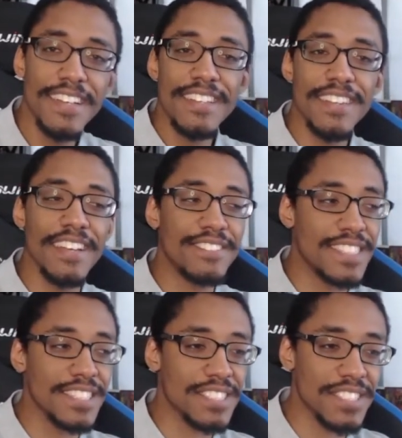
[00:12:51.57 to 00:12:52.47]
Like,
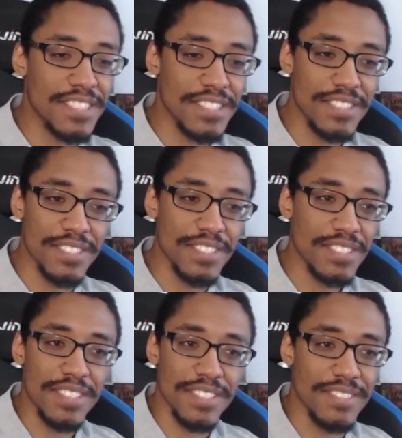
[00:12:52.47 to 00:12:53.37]
just
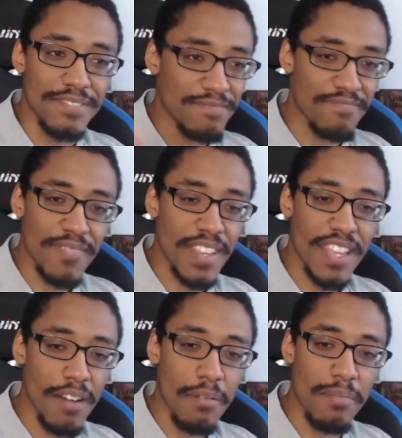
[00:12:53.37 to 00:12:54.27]
to
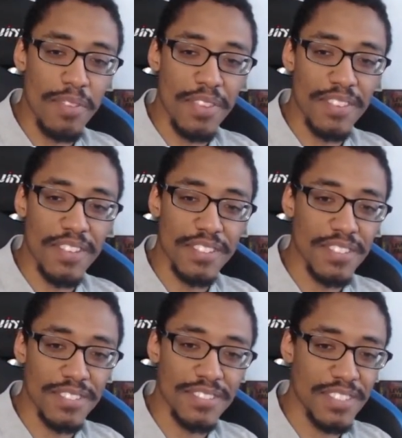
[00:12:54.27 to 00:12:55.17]
come up with
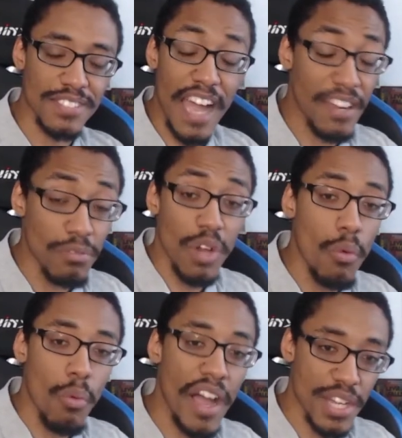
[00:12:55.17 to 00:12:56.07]
I don't know
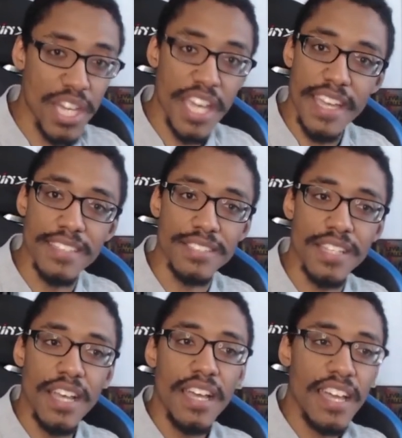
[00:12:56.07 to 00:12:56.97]
why she is.
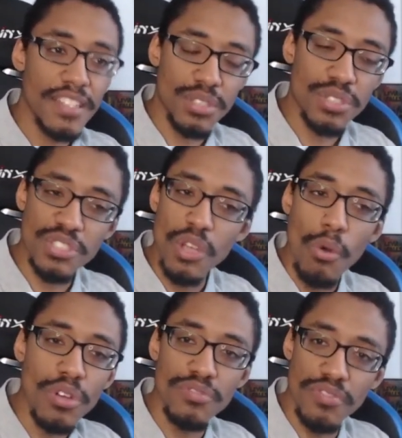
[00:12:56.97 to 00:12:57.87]
It's
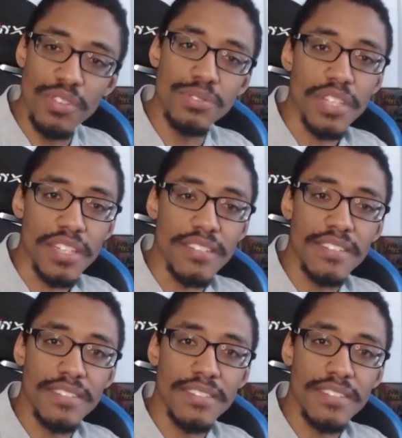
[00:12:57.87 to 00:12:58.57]
so confusing.